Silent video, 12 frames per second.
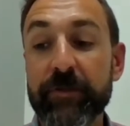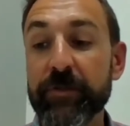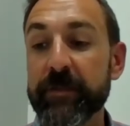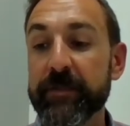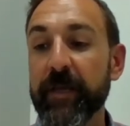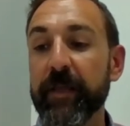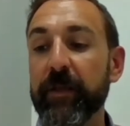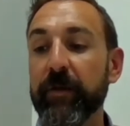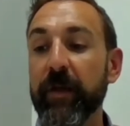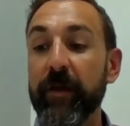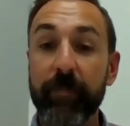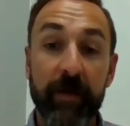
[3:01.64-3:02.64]
just say you
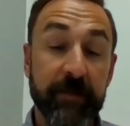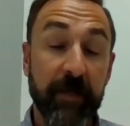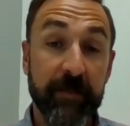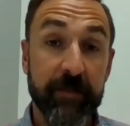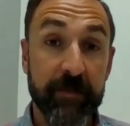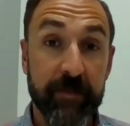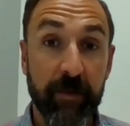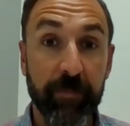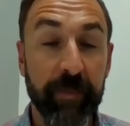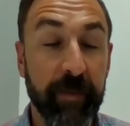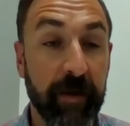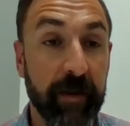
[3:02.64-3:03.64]
gave me a taste of
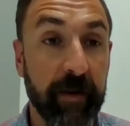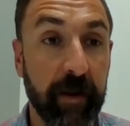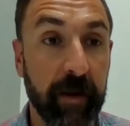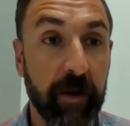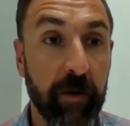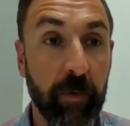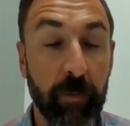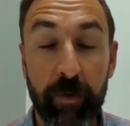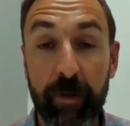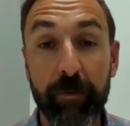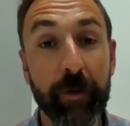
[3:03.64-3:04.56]
something that I really,